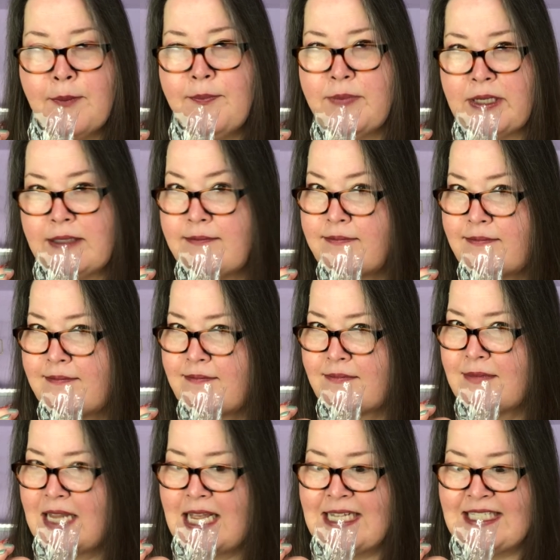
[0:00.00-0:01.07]
but
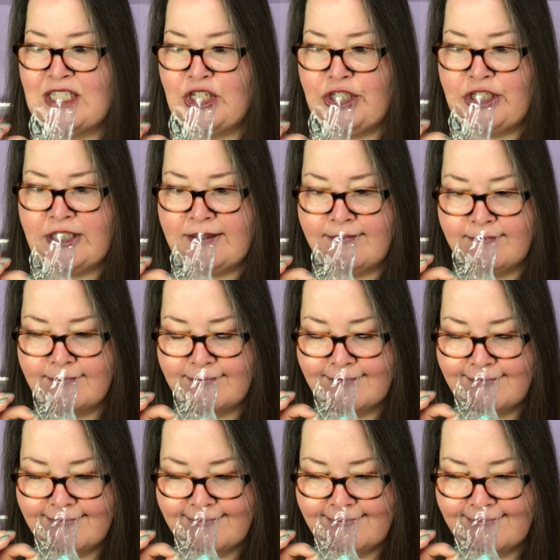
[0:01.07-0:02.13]
it's good.
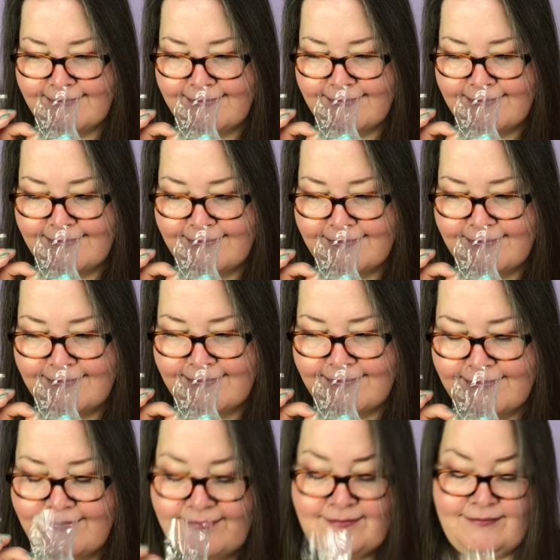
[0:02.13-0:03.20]

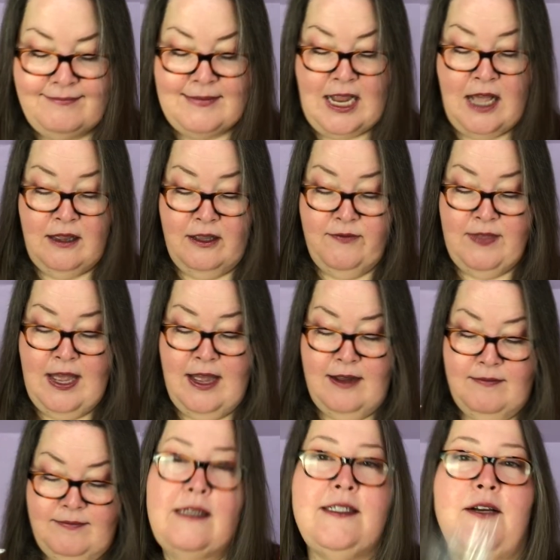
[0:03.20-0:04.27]
Mm, I love
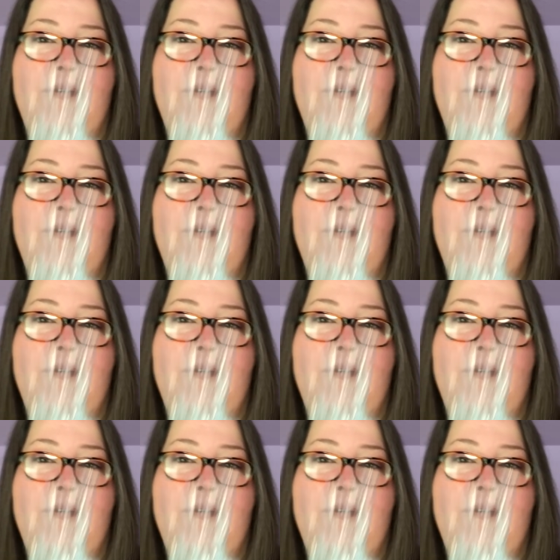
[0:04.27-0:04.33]
that. So